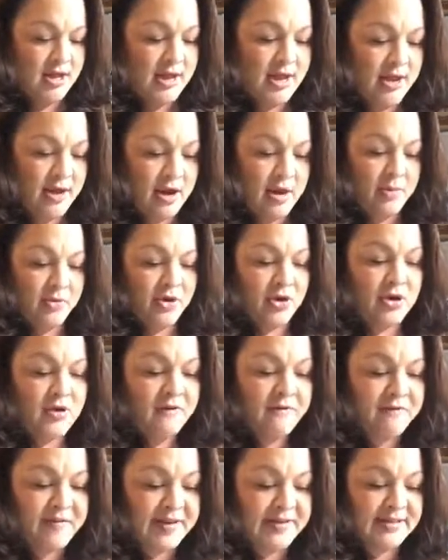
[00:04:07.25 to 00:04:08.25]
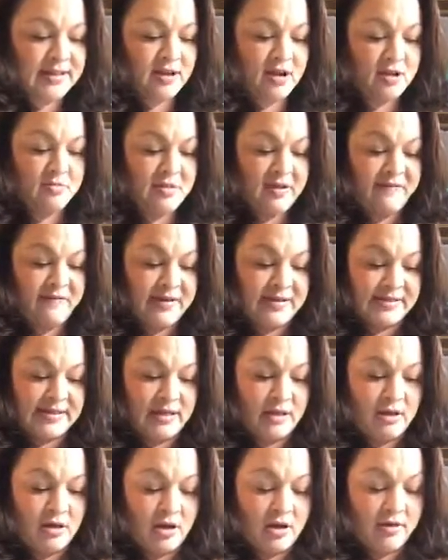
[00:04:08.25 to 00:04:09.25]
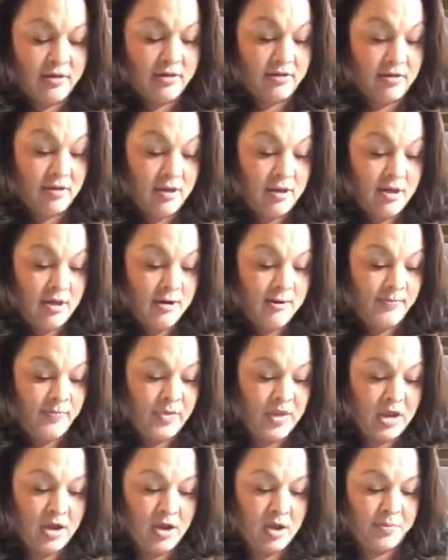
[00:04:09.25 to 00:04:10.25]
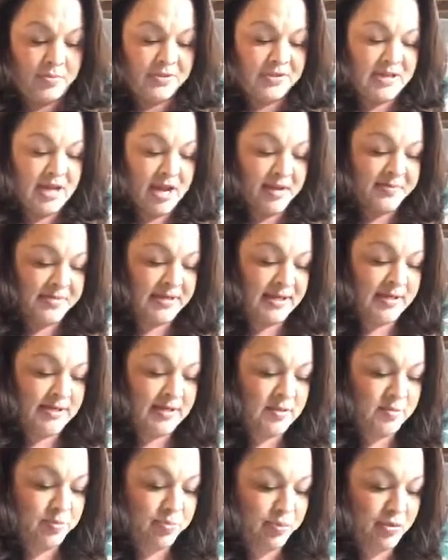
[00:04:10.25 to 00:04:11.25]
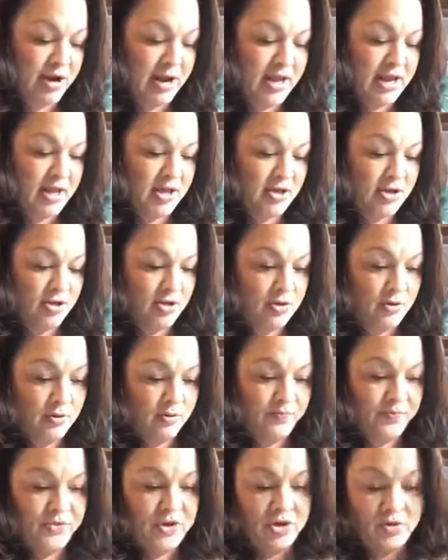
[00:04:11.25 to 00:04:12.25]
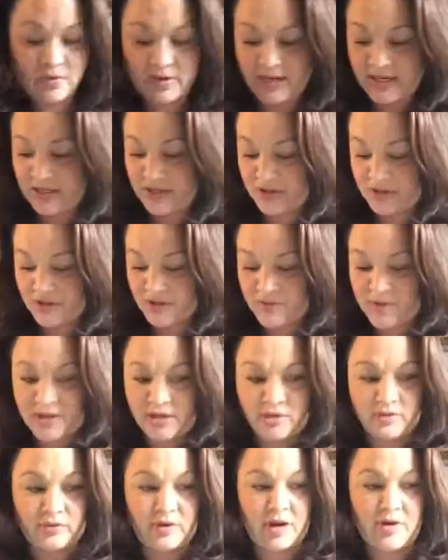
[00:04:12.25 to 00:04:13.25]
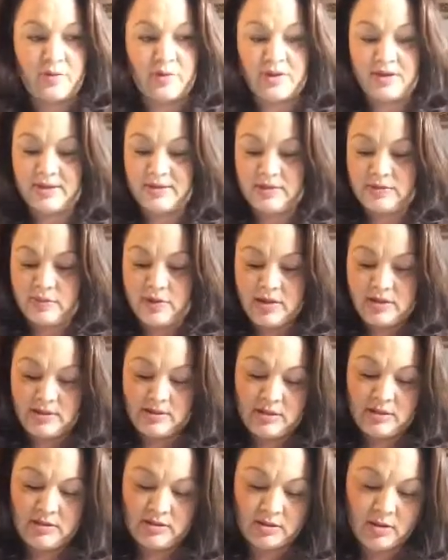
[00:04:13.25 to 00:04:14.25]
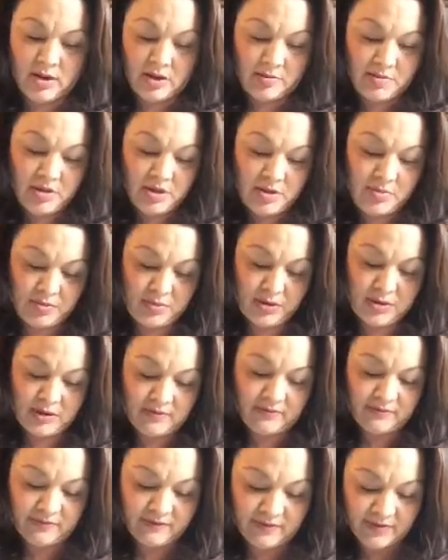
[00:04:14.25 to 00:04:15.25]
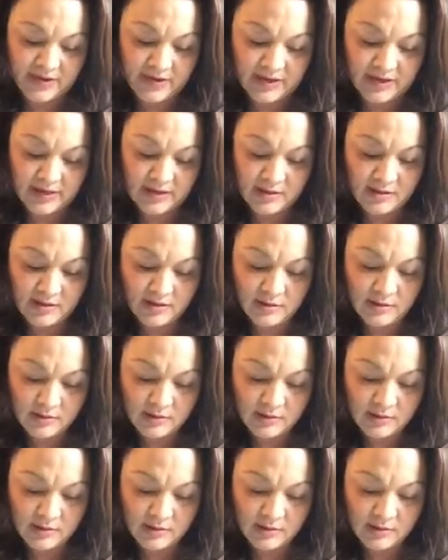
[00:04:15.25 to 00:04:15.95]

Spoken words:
And I'm going to fuzz it on my fuzzing cloth a couple times because it's brand new. You know what I didn't do? I didn't write what this was. So I'm going to put vine.